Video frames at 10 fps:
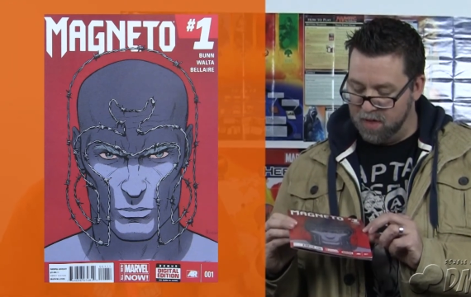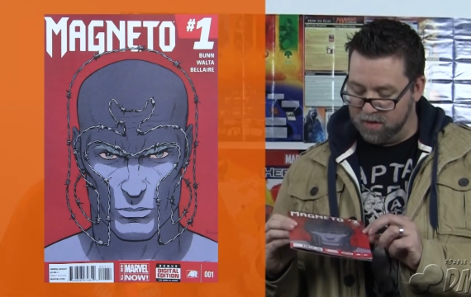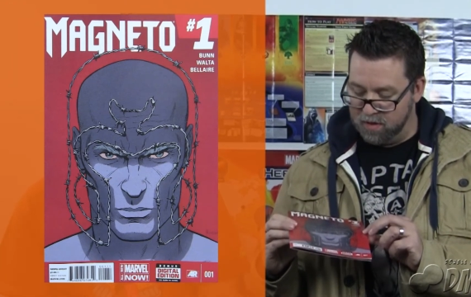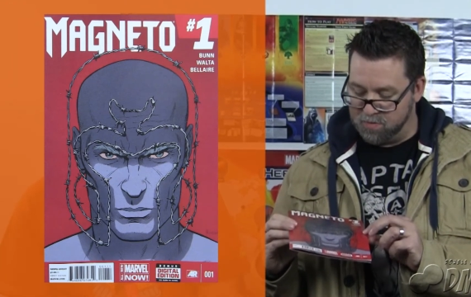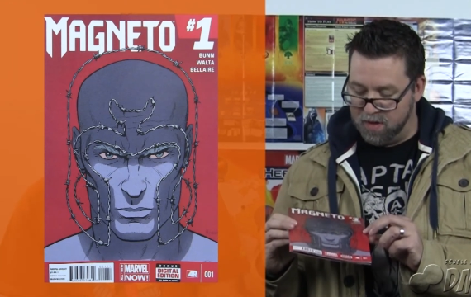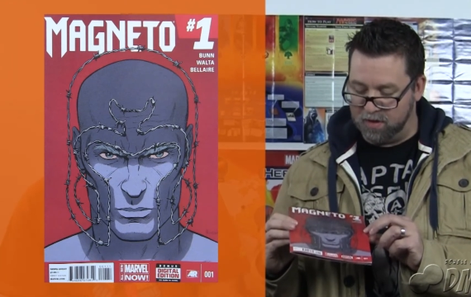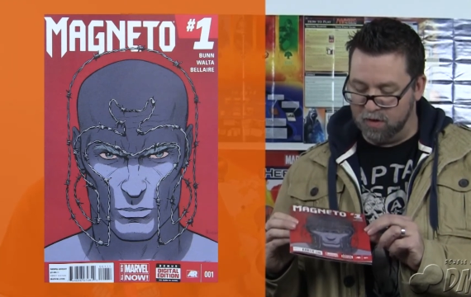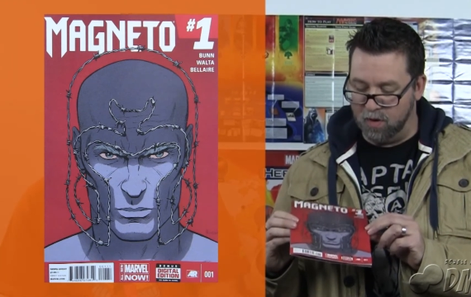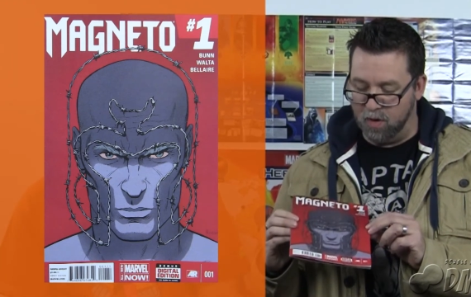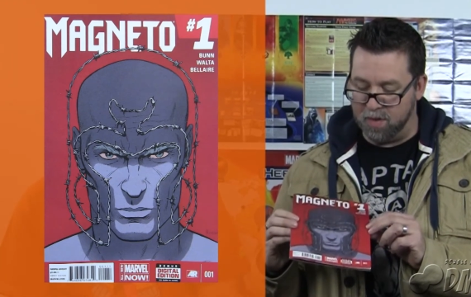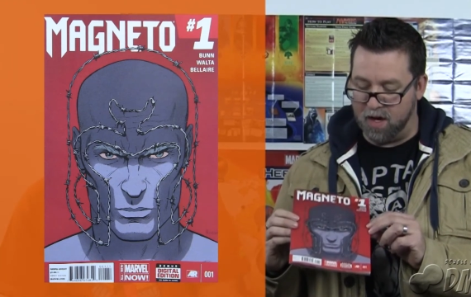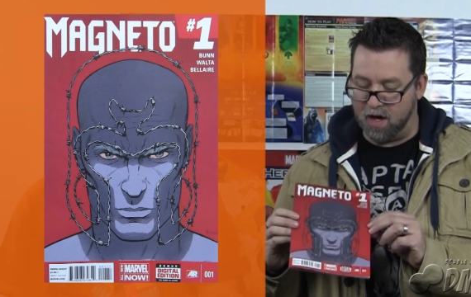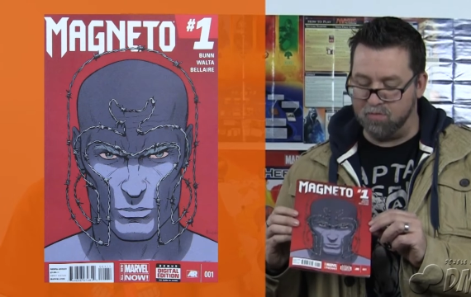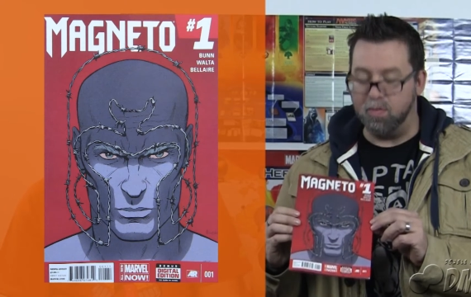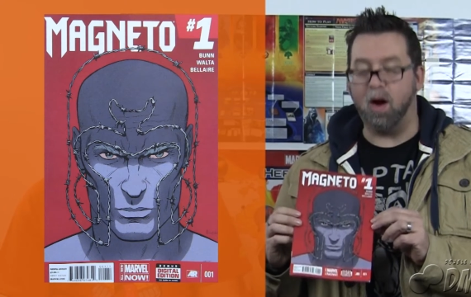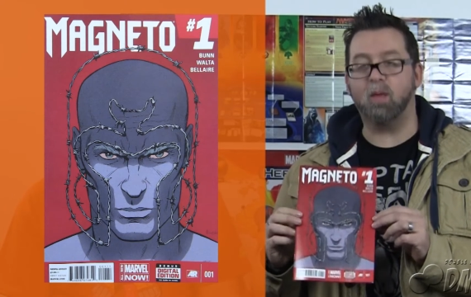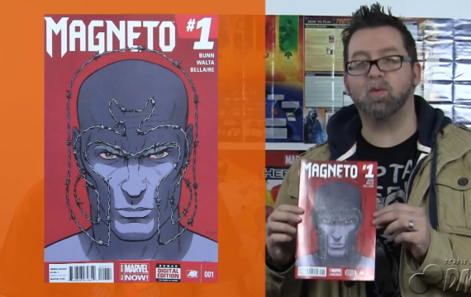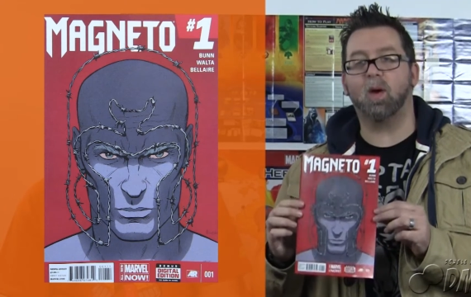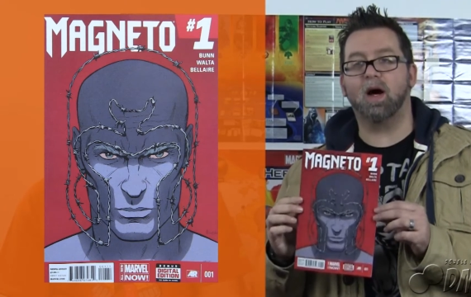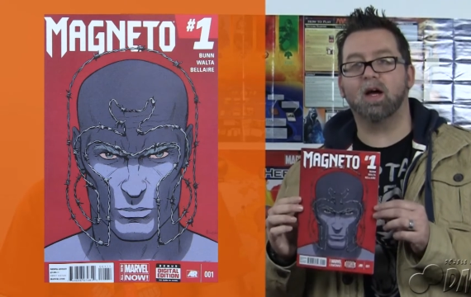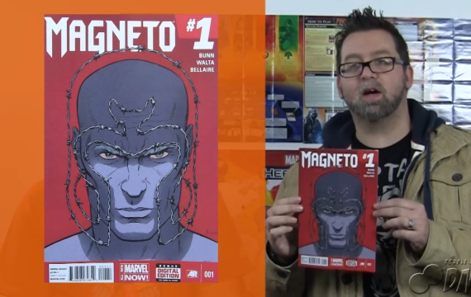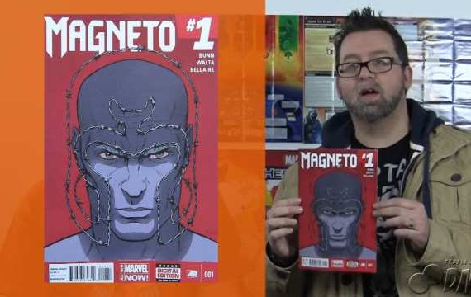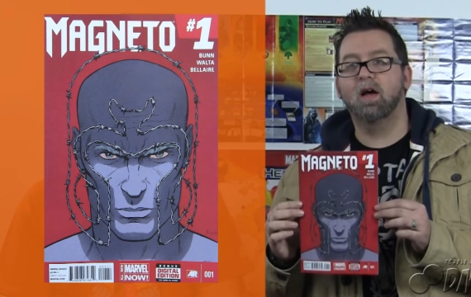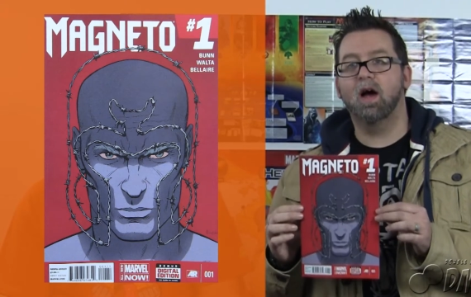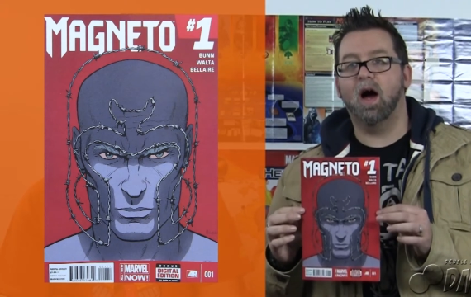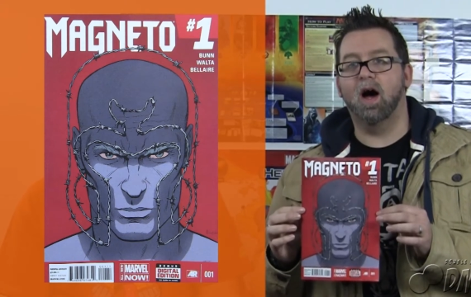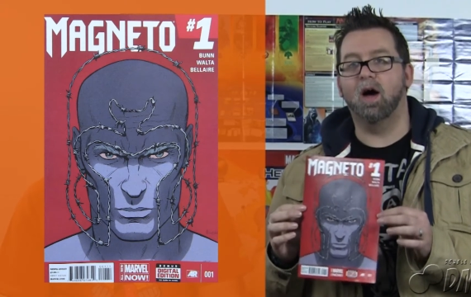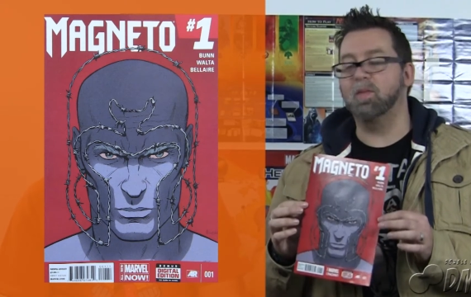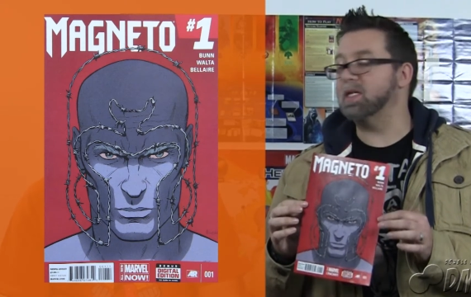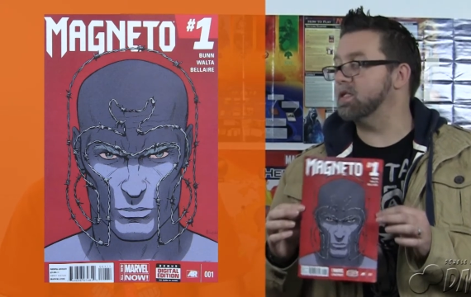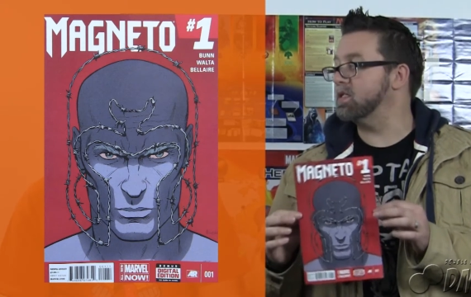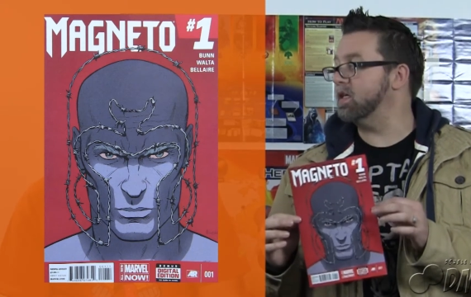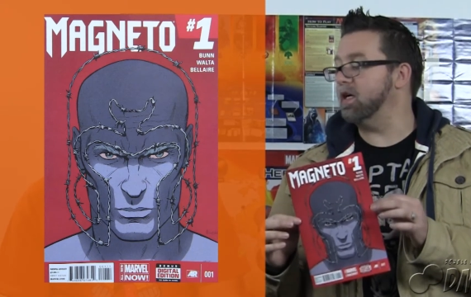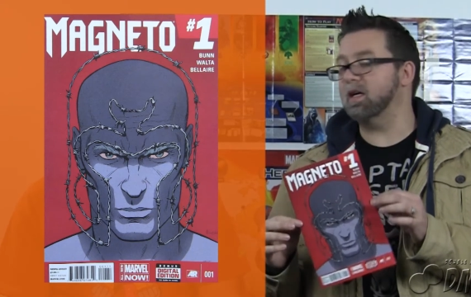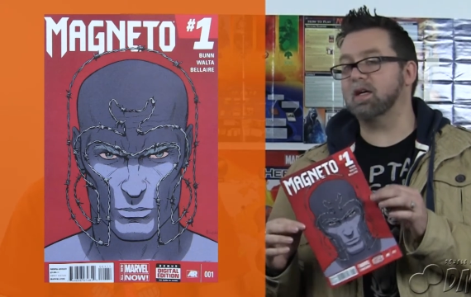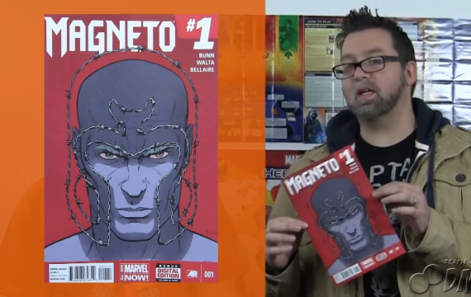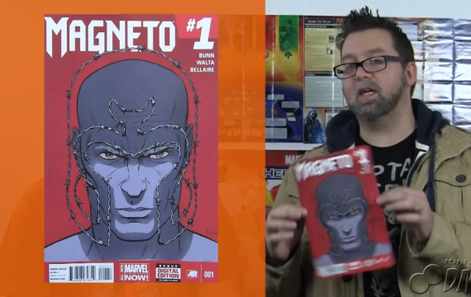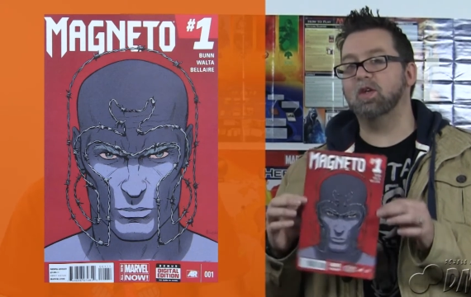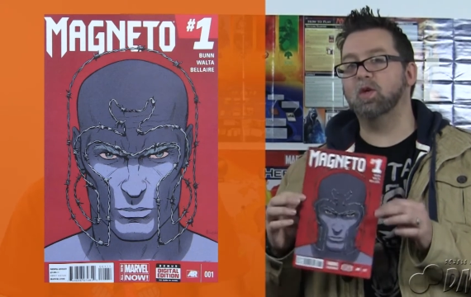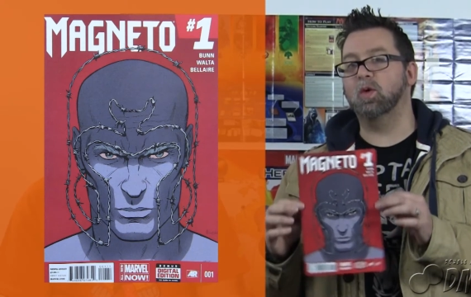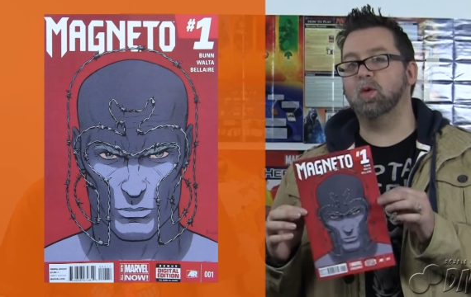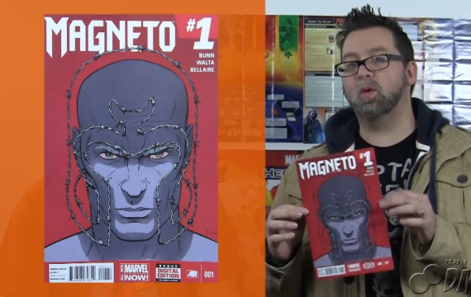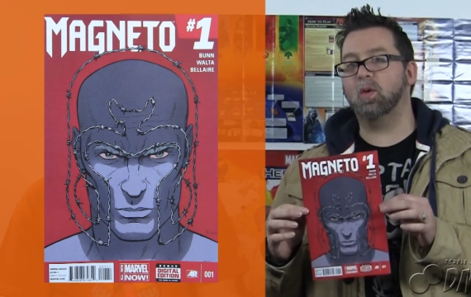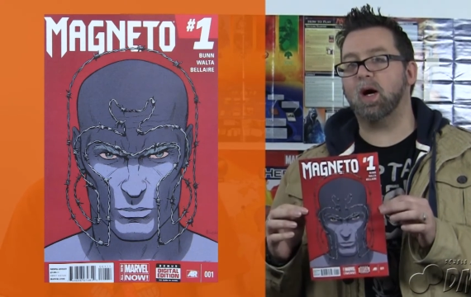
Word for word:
Speaker 1: making his Magneto helmet out of barbed wire. Um, this is the the new